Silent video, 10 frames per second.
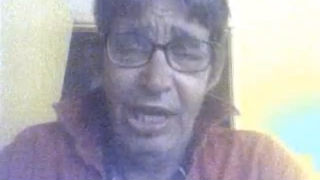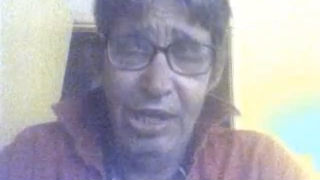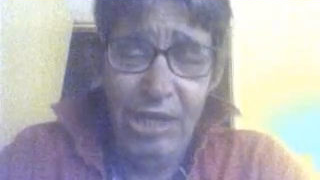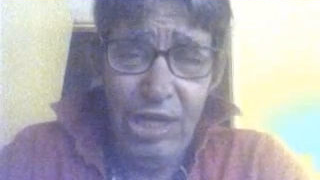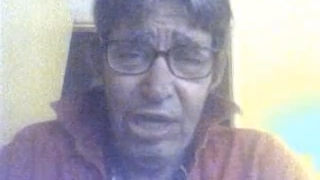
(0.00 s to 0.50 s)

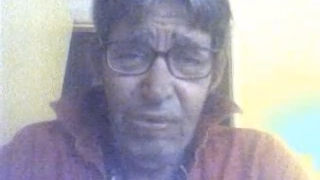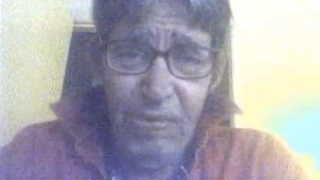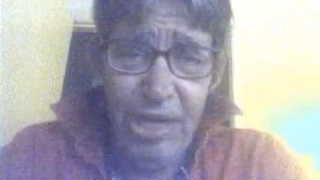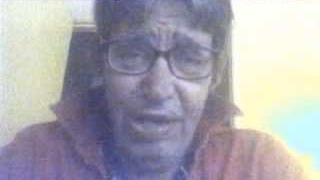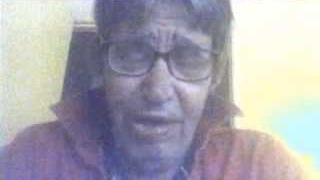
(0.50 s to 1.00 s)
And
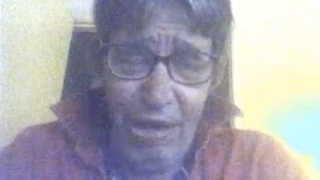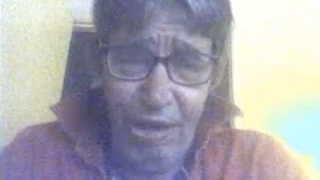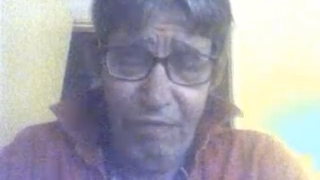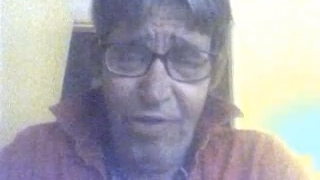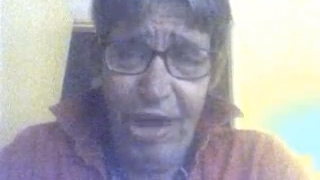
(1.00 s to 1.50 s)
when all
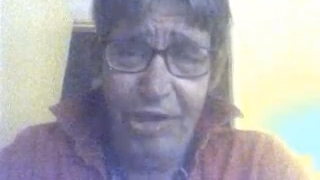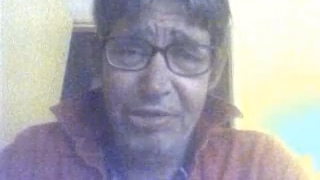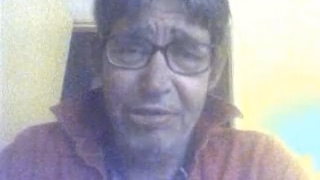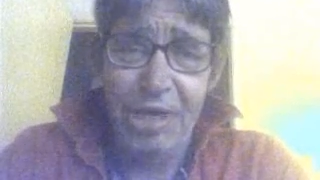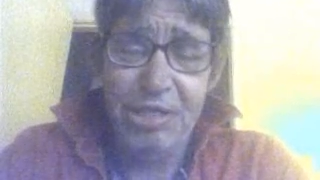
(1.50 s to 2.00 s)
the fire
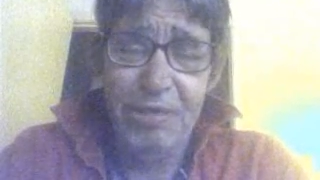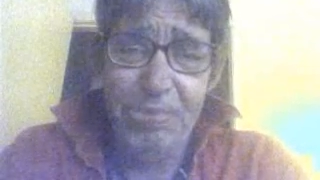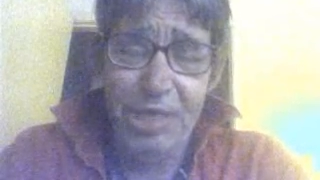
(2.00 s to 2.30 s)
trucks and